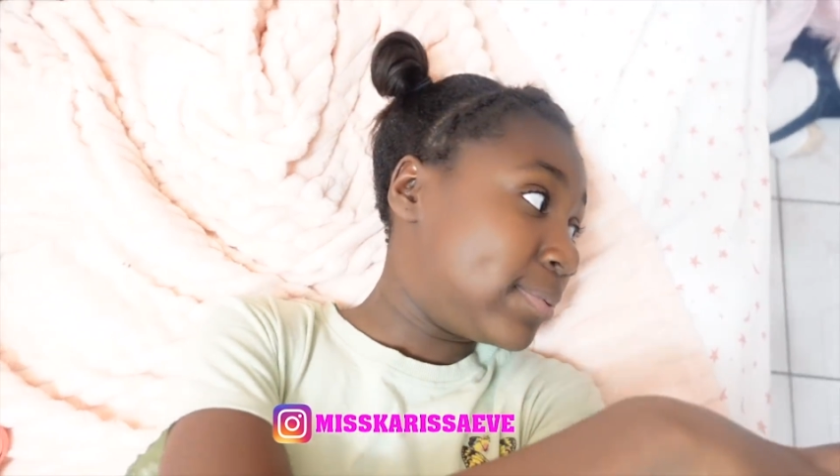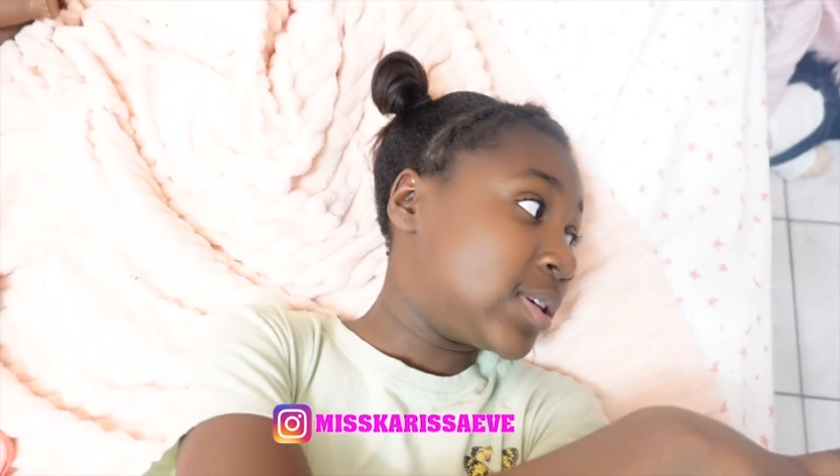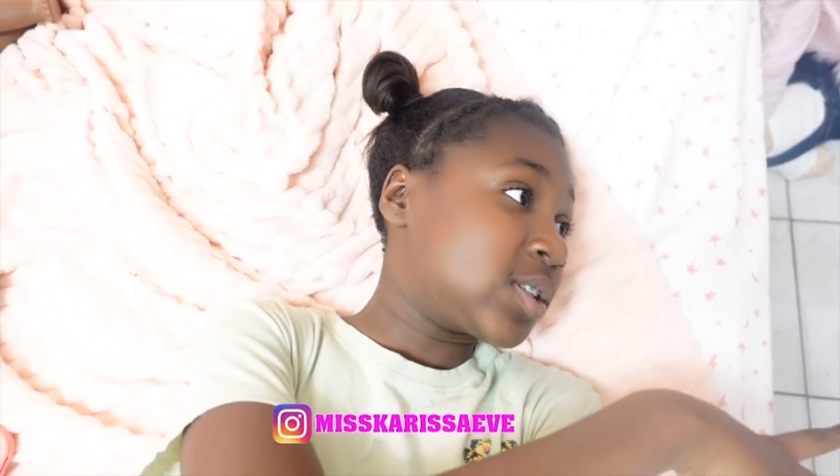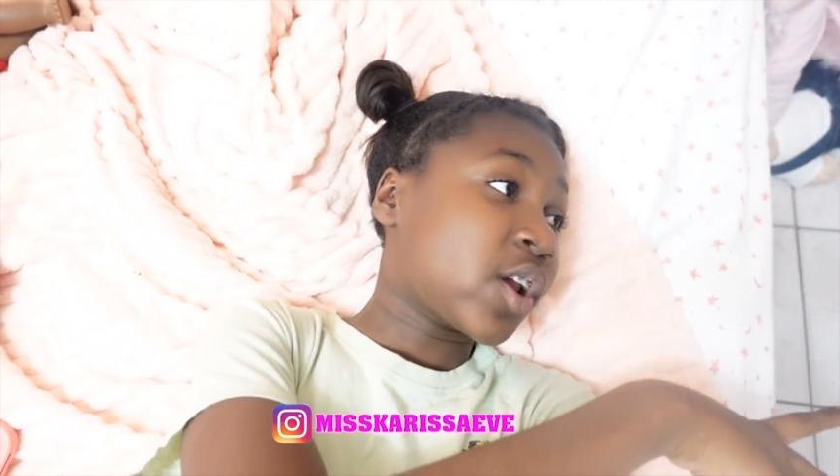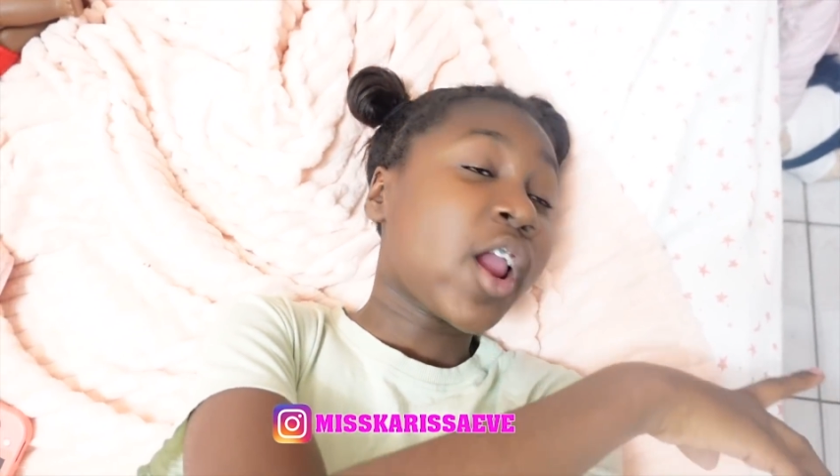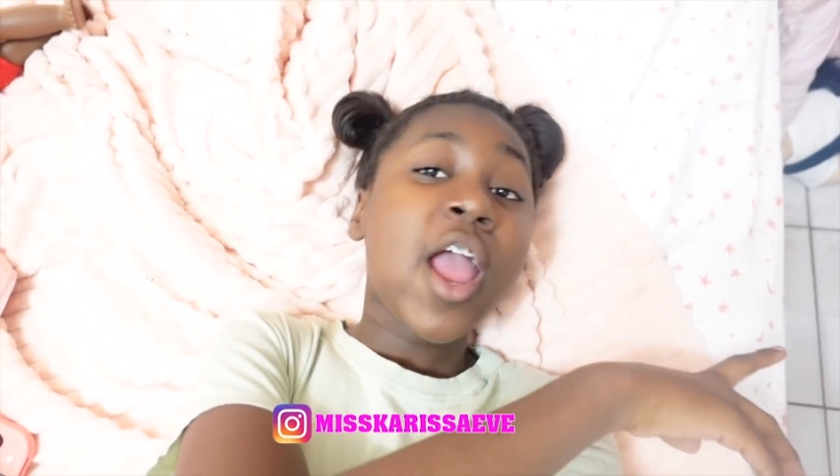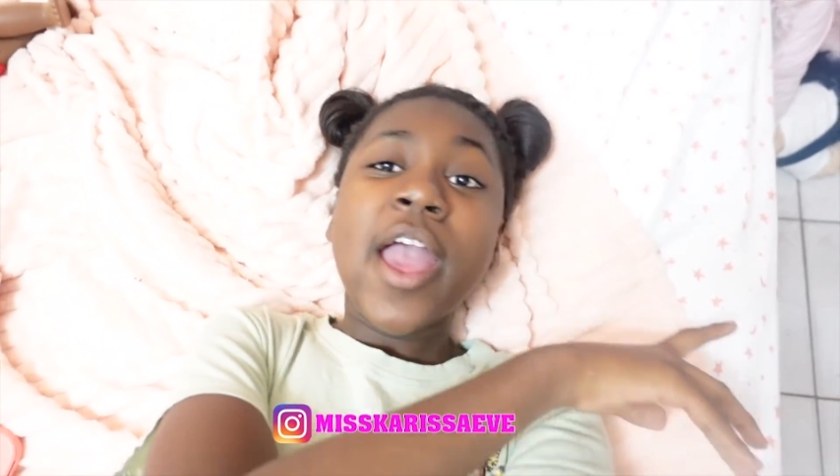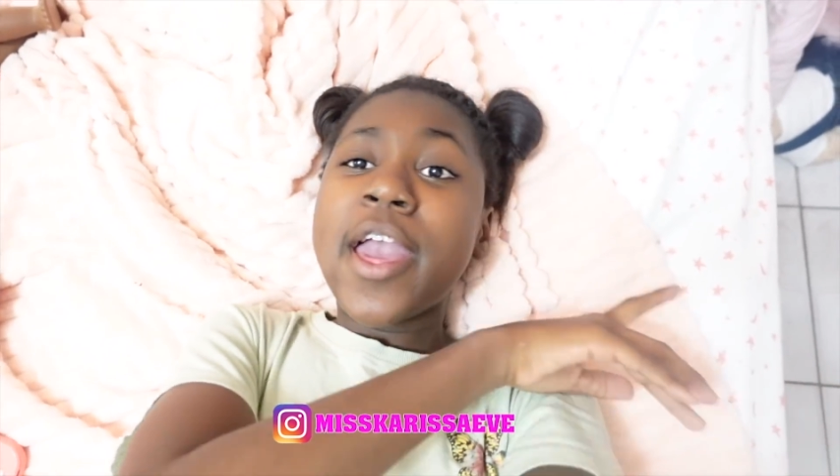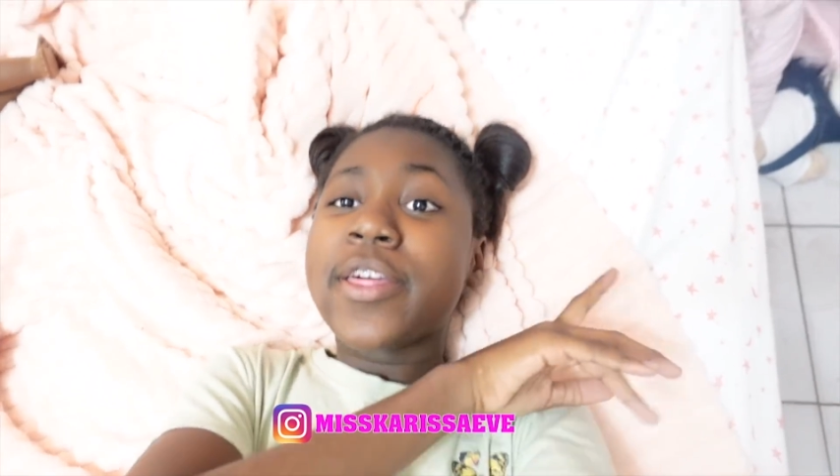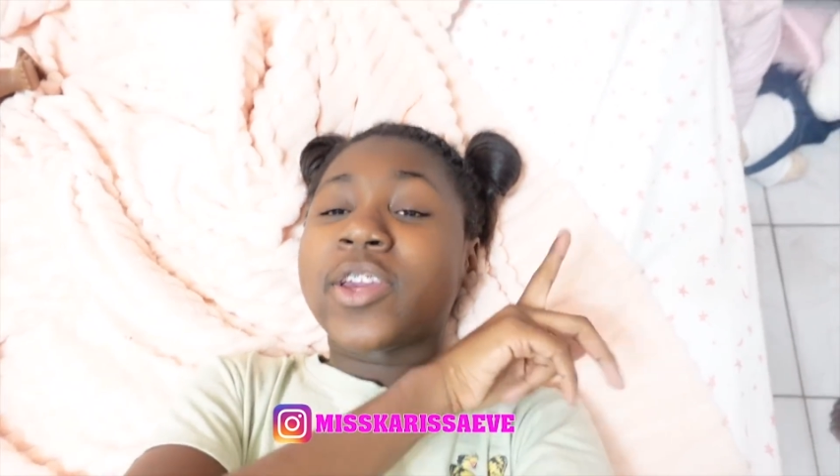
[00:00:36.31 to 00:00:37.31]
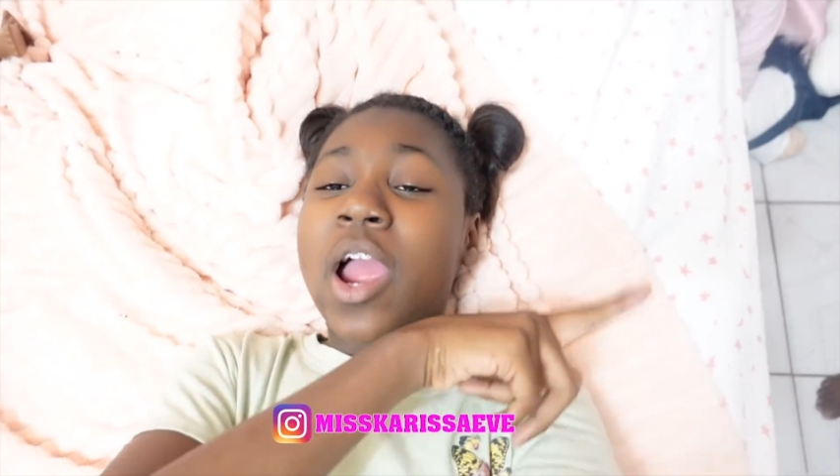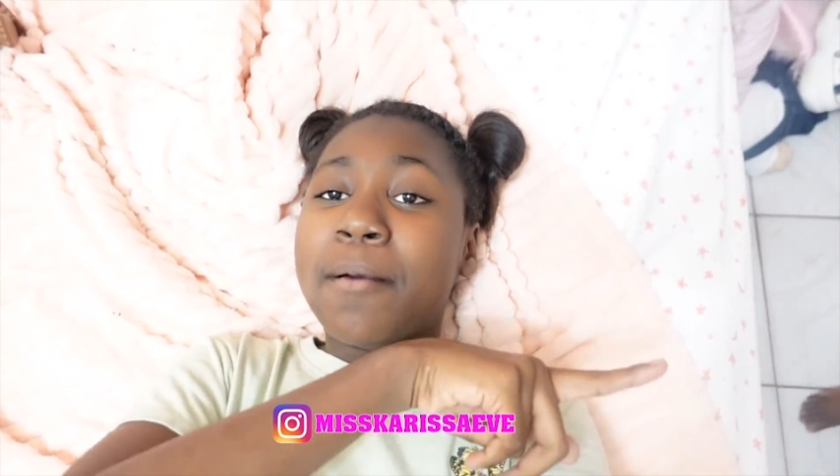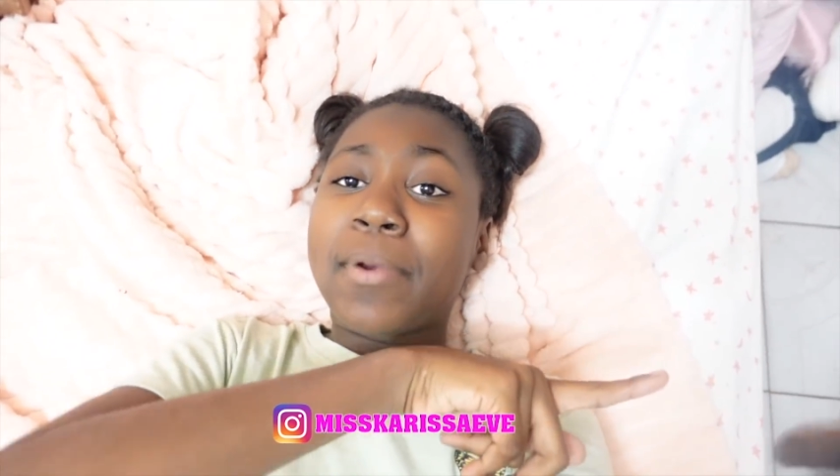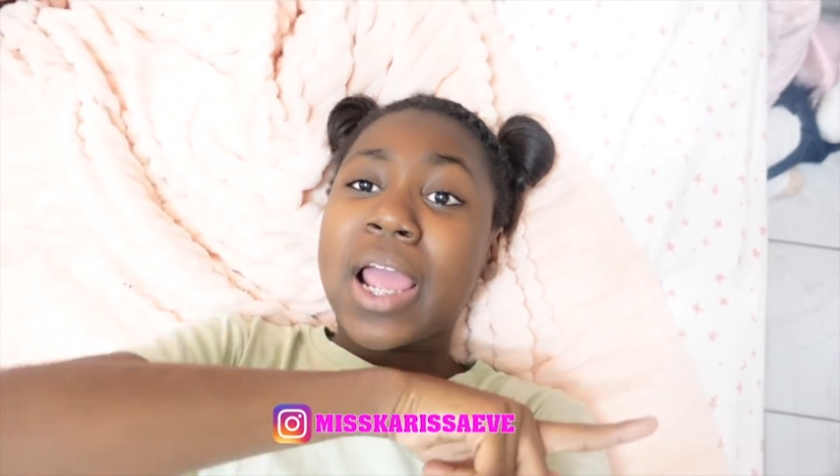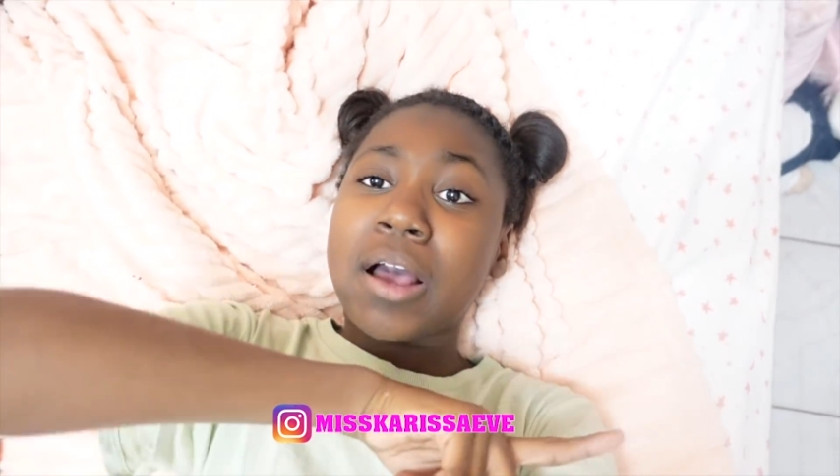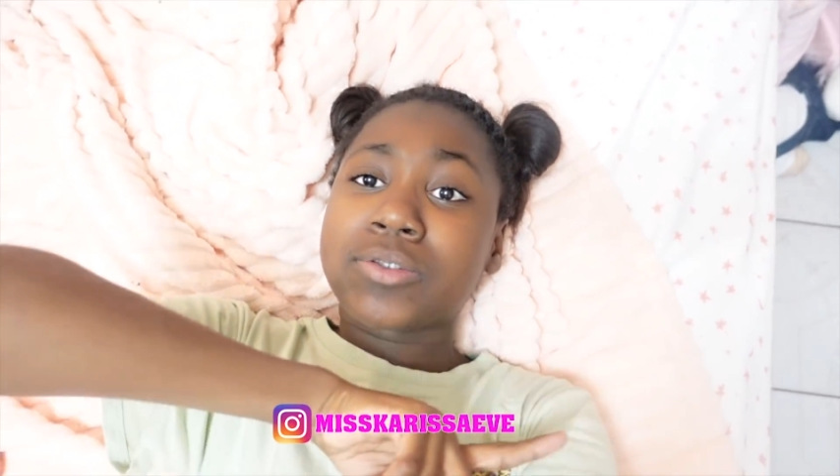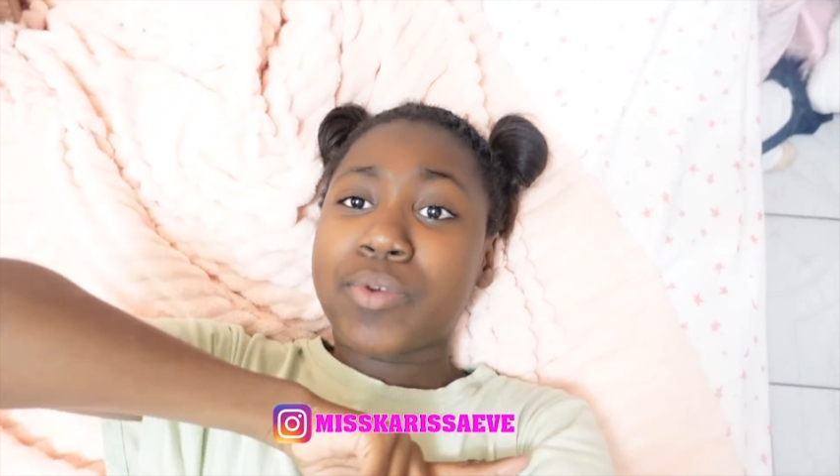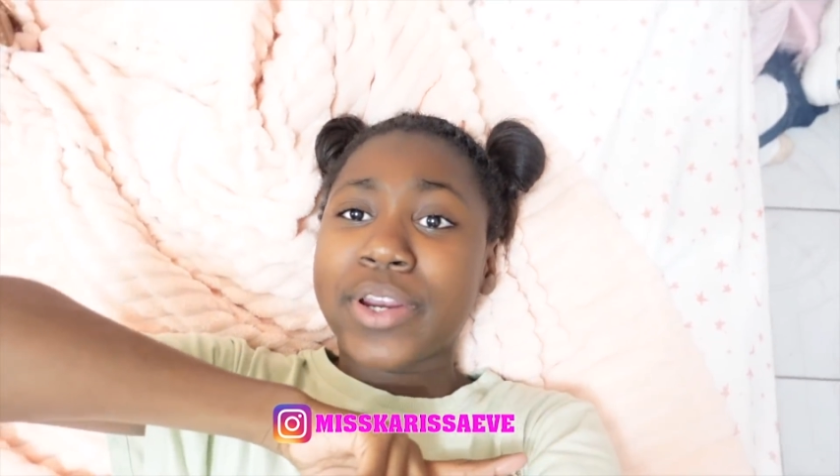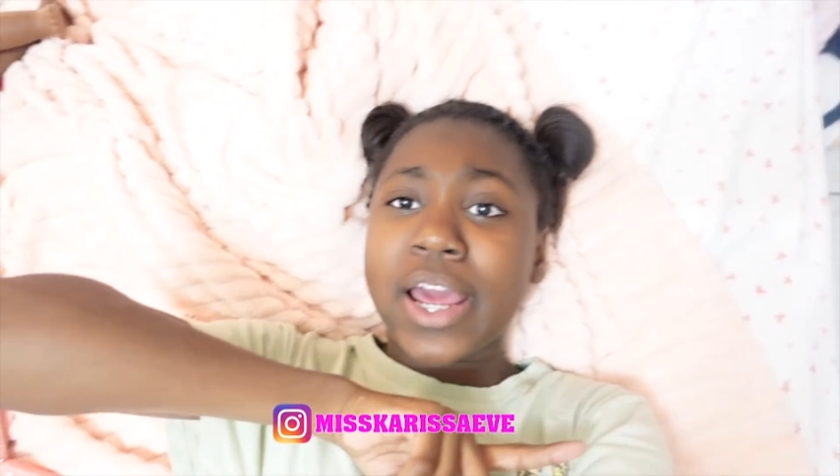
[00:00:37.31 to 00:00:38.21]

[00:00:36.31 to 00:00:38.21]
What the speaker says: sister, they're at my house right